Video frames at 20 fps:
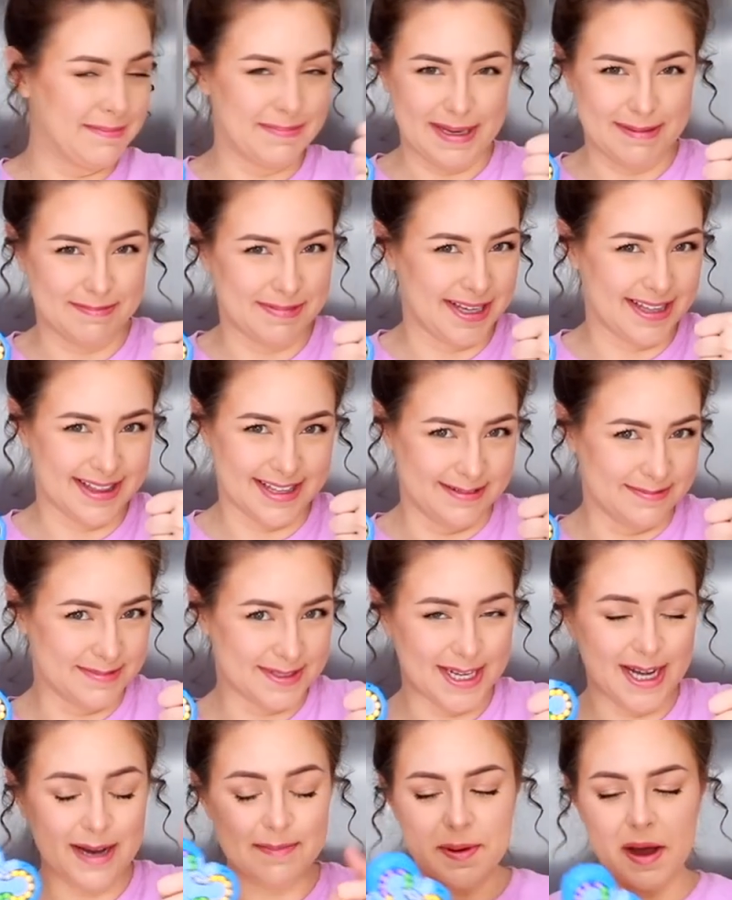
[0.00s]
big, big thumbs
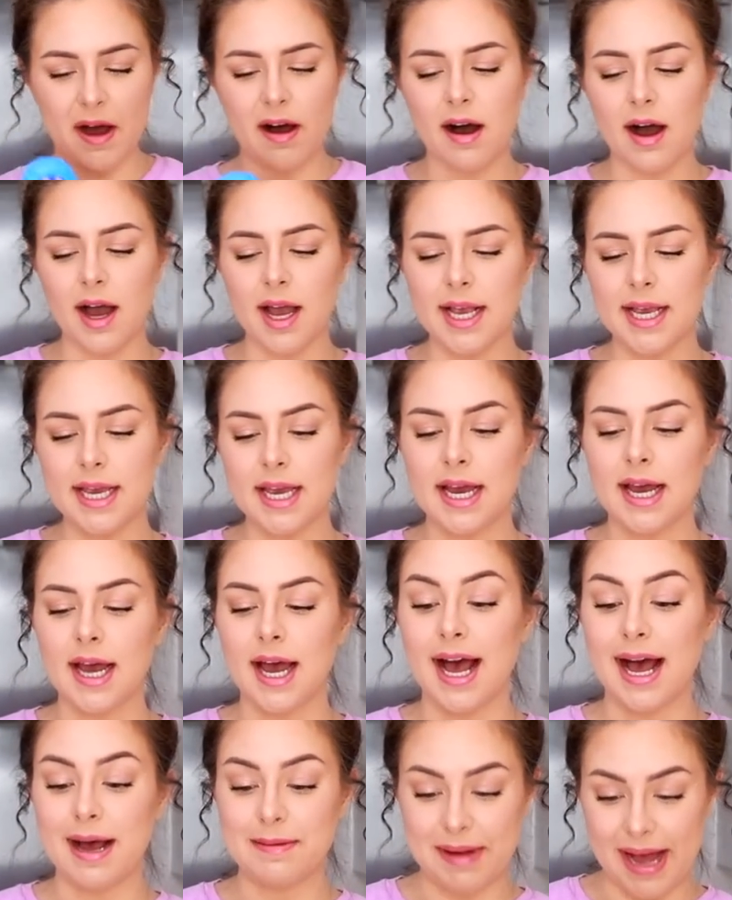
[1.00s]
up. I
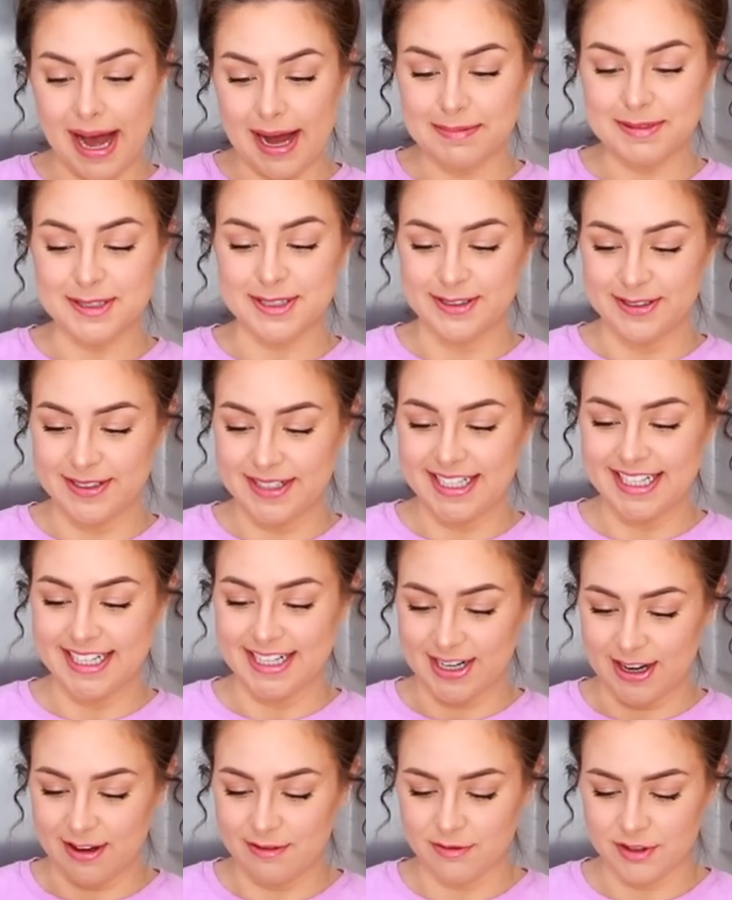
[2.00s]
am absolutely in
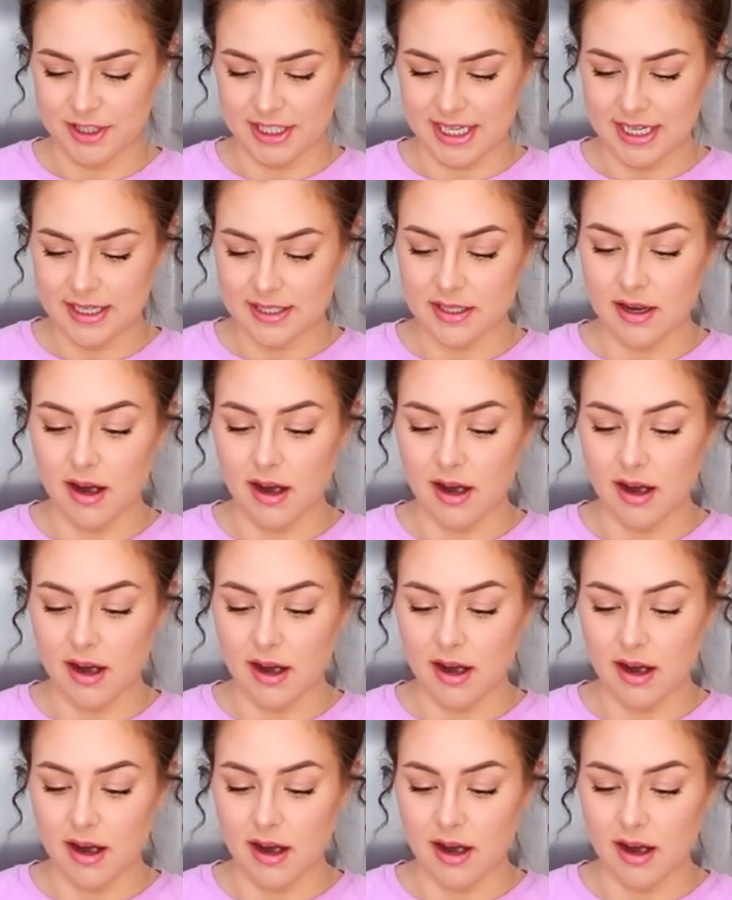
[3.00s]
love with this.